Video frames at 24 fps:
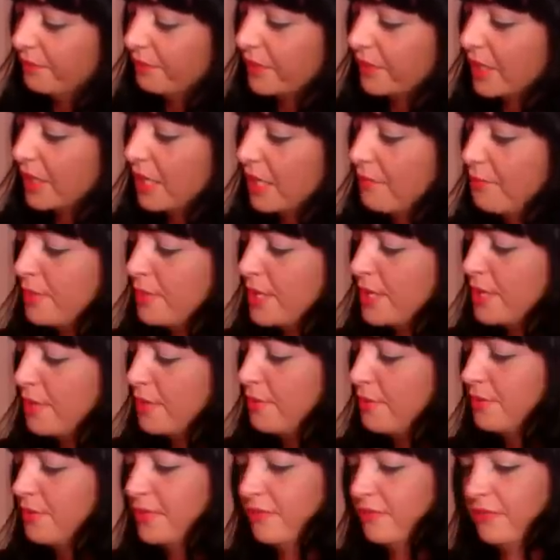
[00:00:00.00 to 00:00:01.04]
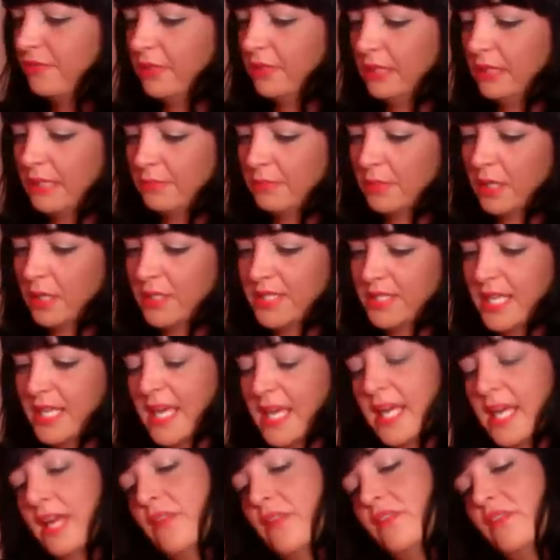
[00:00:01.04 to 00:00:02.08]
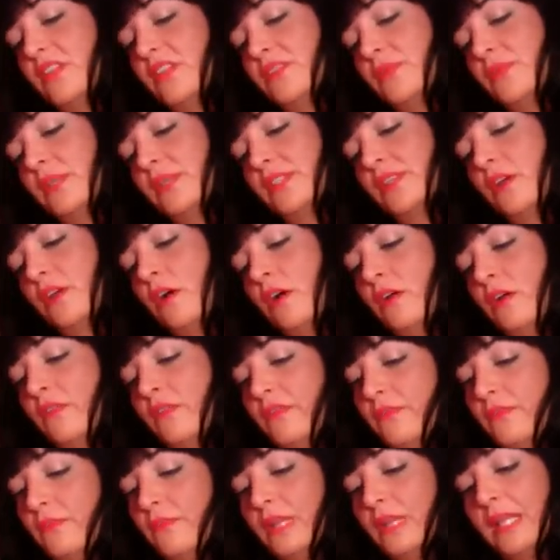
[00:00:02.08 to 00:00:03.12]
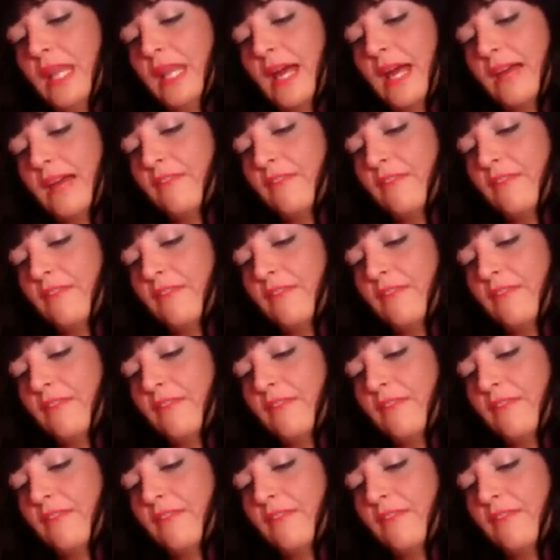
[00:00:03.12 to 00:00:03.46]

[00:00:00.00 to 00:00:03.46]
A beautiful lip gloss here, and this one is called Life